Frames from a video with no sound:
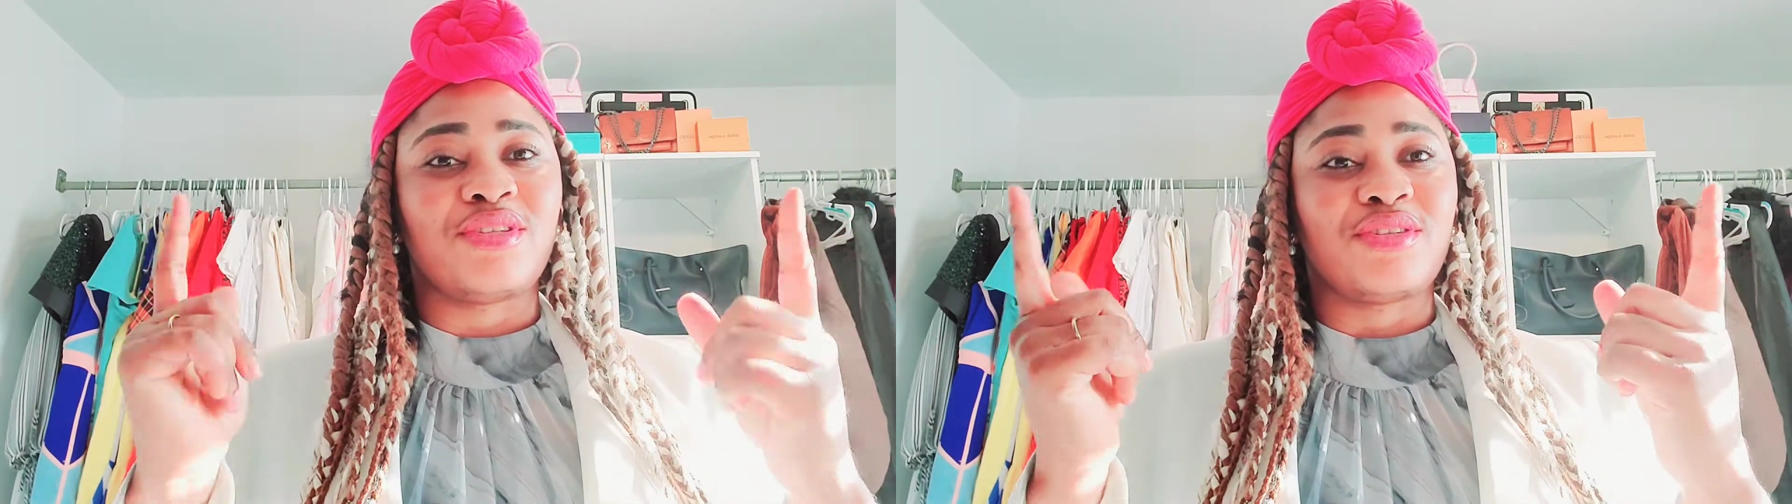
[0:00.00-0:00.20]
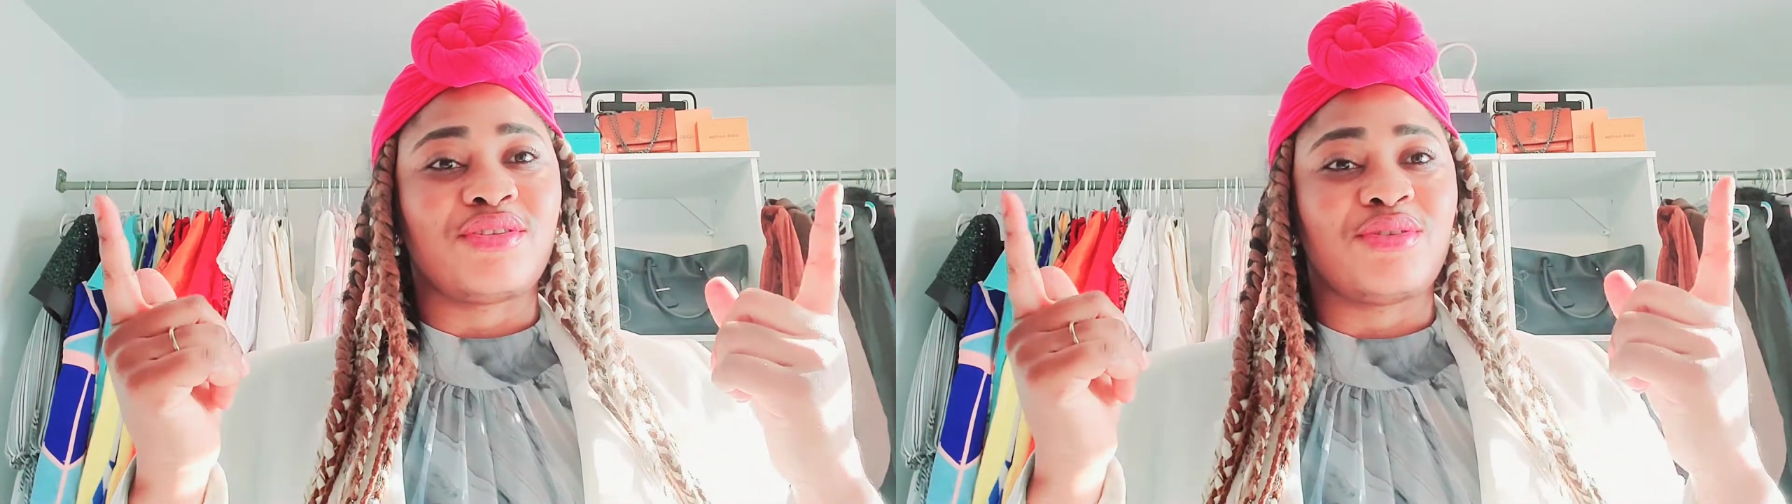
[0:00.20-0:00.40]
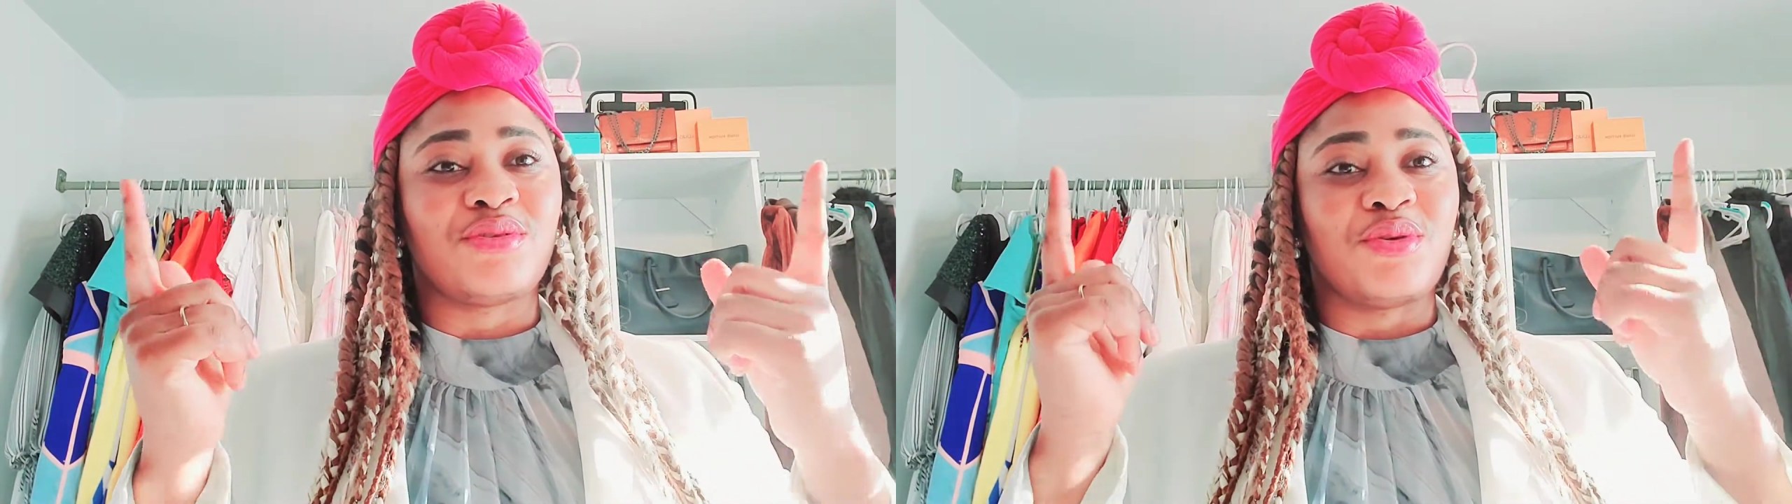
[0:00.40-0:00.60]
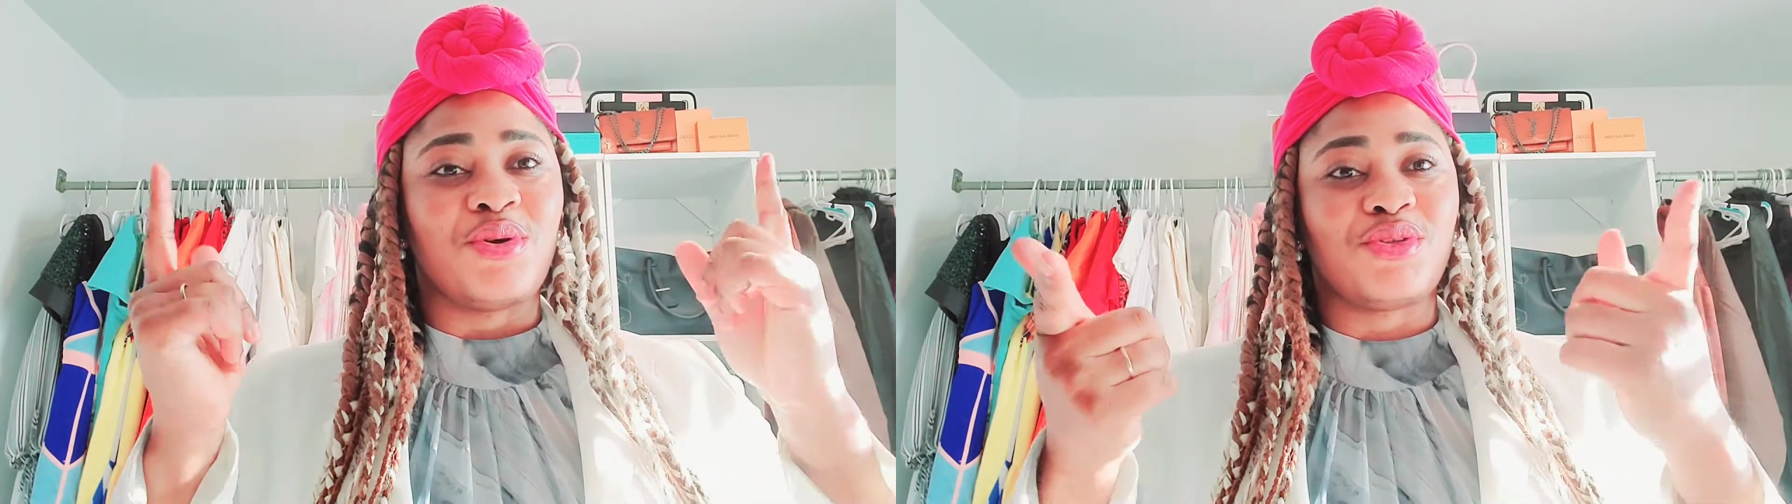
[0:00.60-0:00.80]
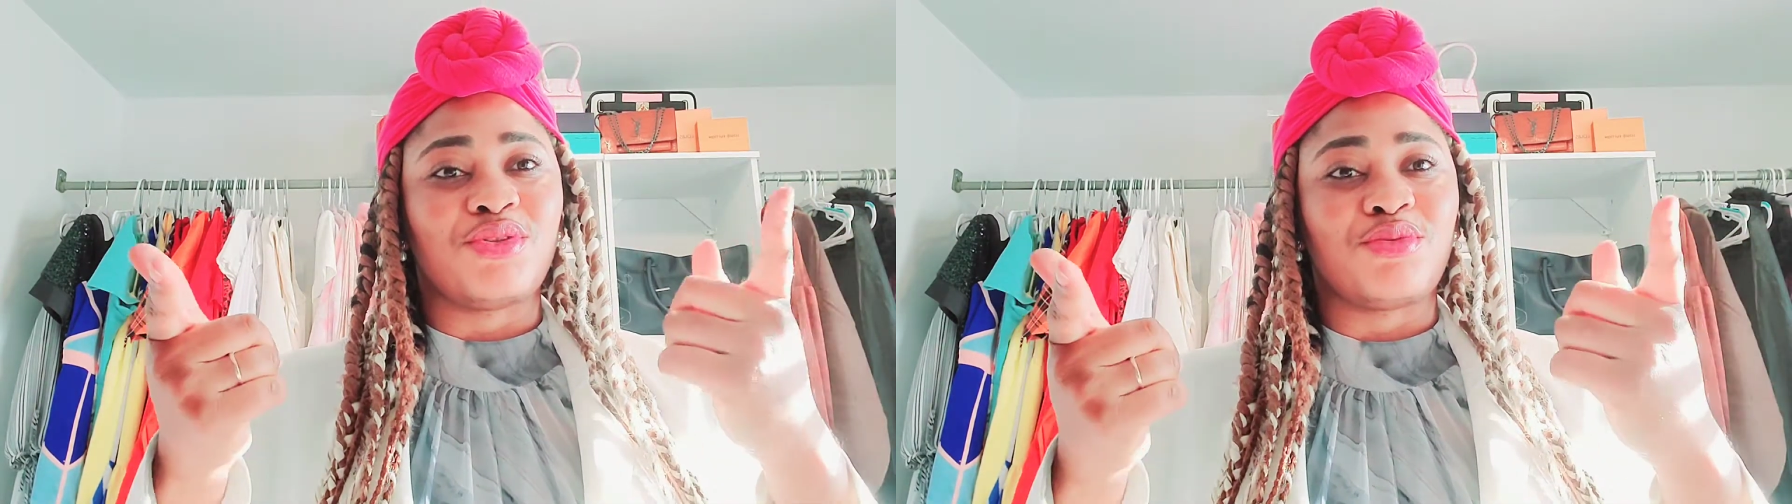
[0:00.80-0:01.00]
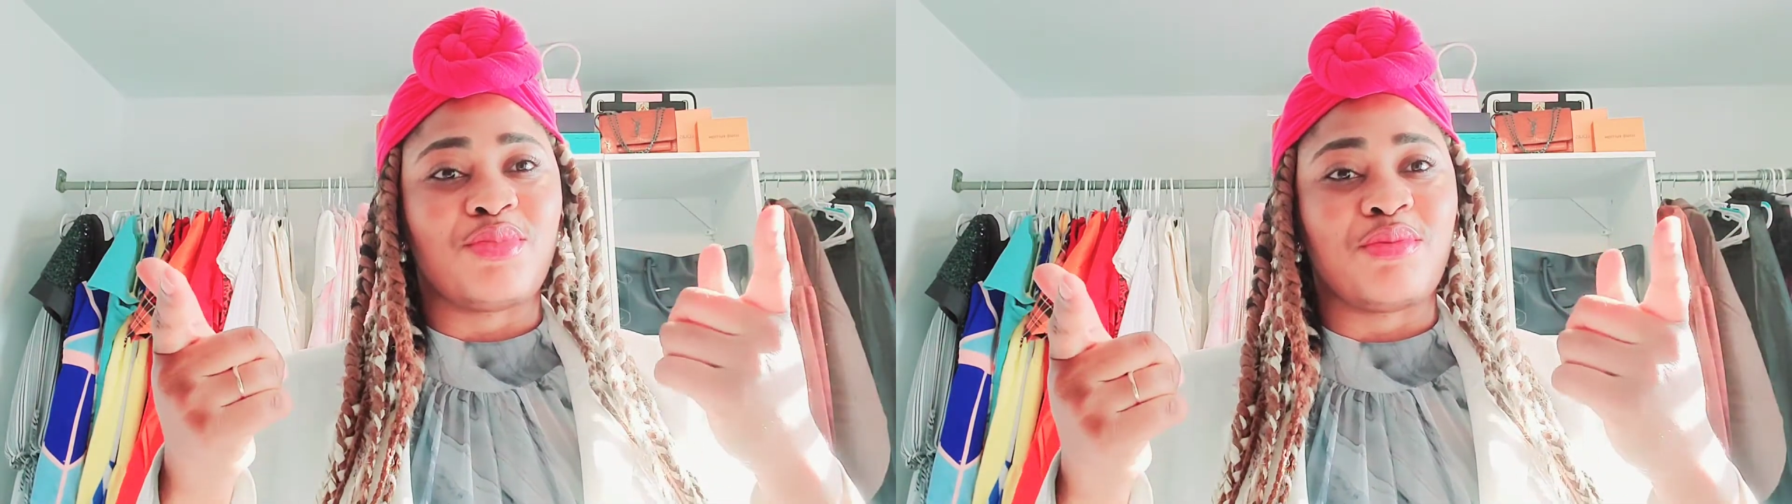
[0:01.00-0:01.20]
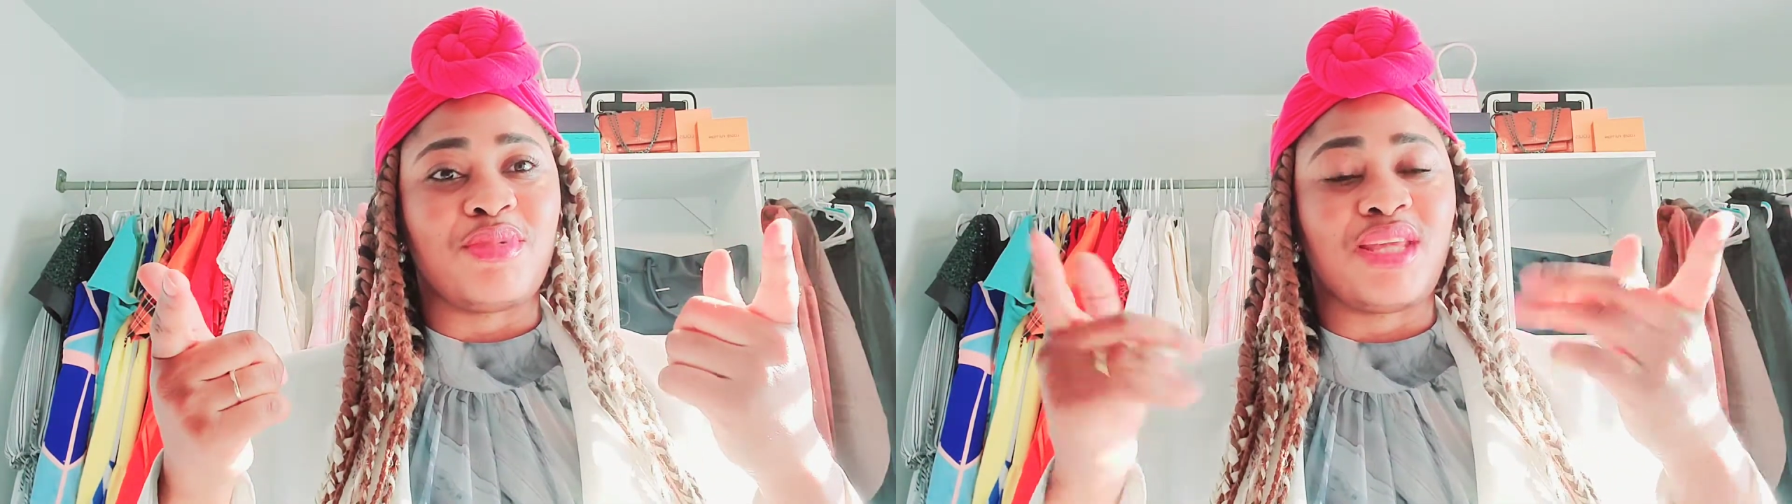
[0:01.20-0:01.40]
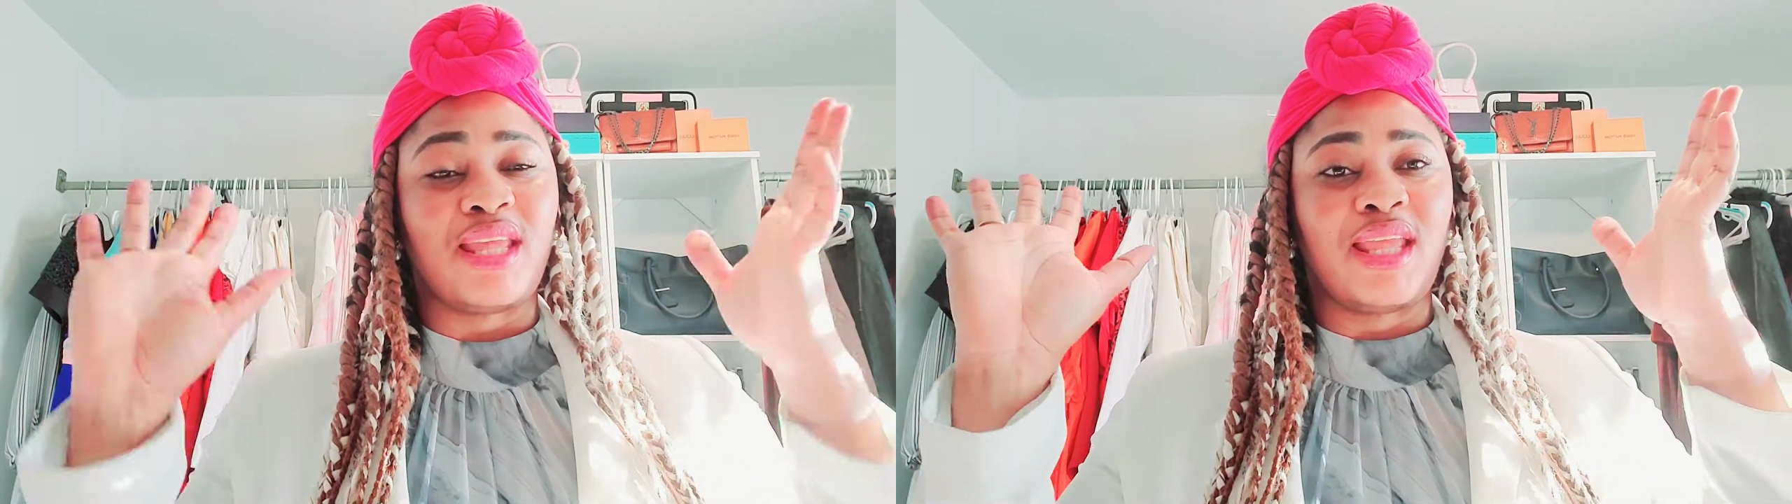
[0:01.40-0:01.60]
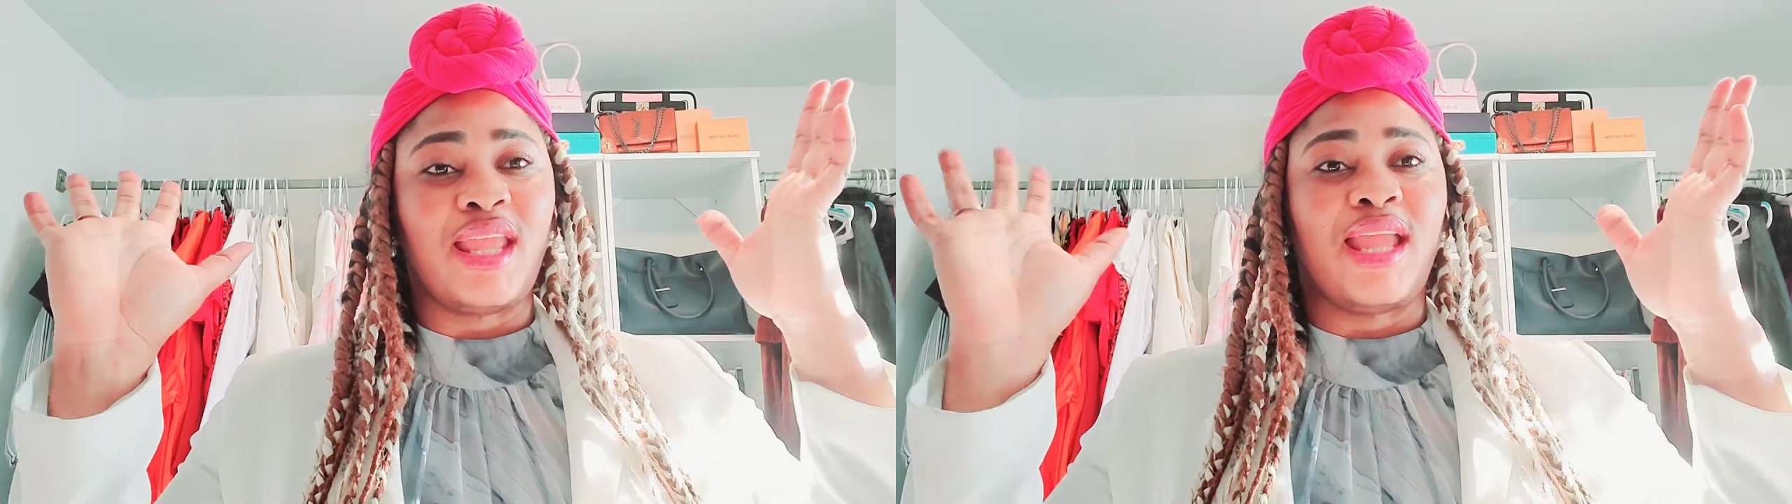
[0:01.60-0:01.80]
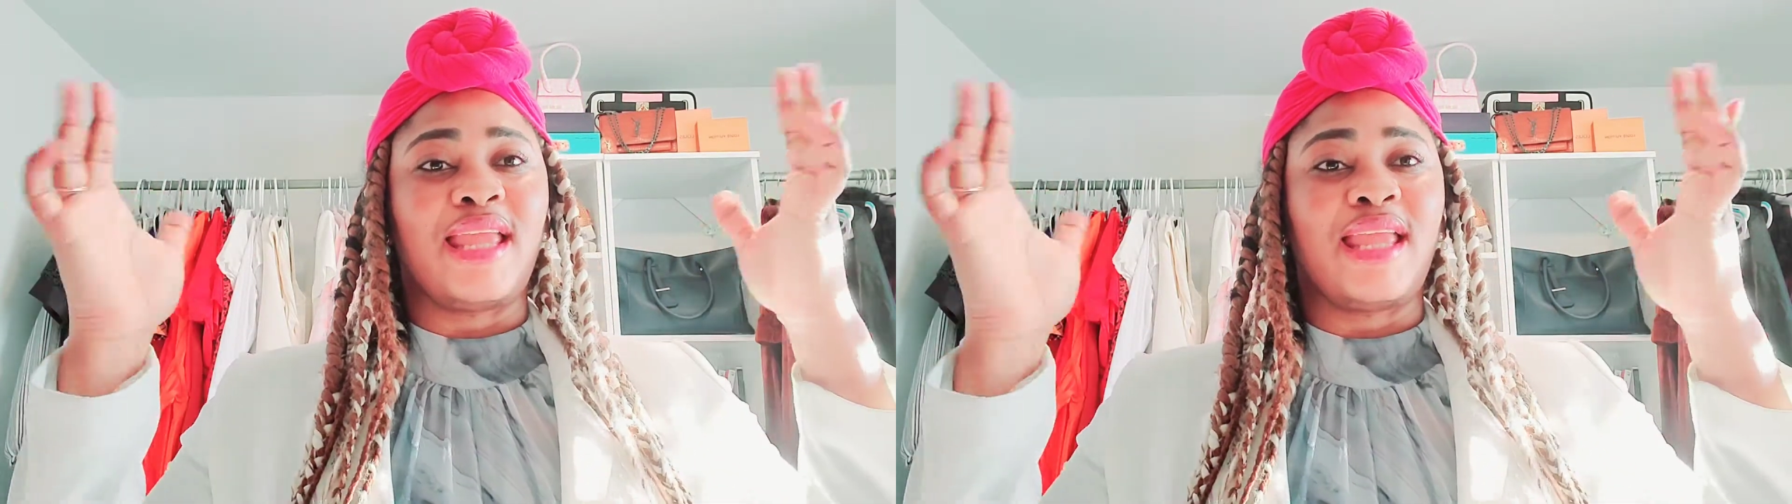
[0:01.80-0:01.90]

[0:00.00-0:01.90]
to Go to Mimi.